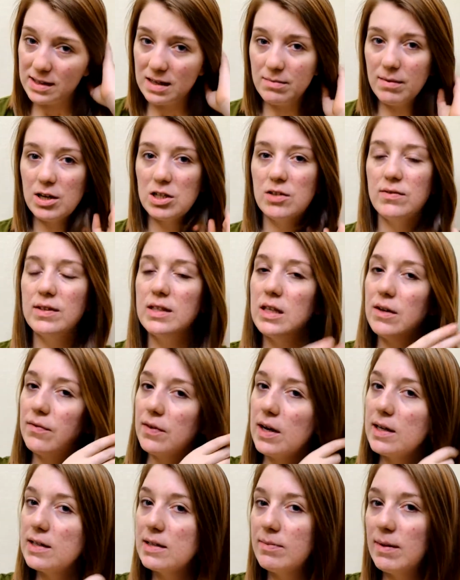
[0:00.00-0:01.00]
see much of a
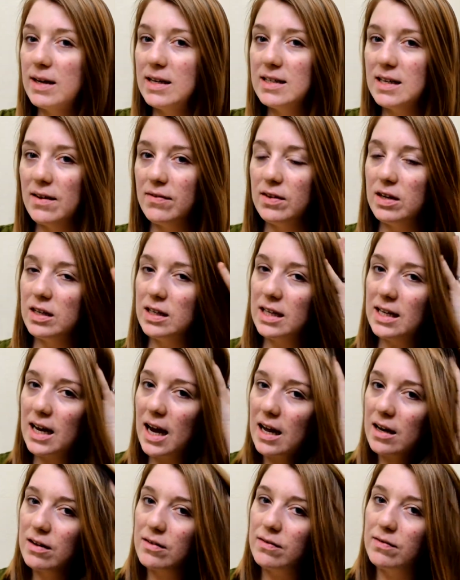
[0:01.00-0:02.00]
difference, but it definitely
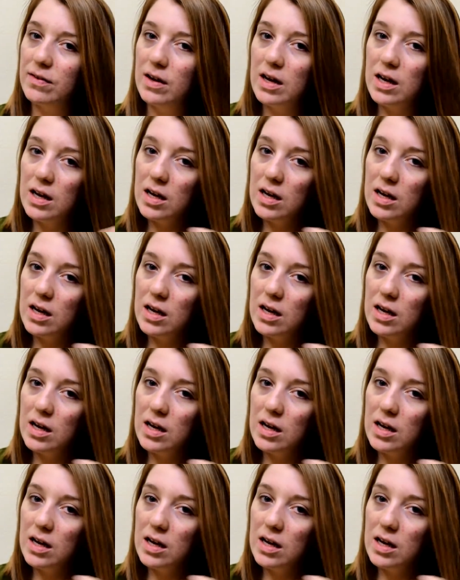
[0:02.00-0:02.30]
kind of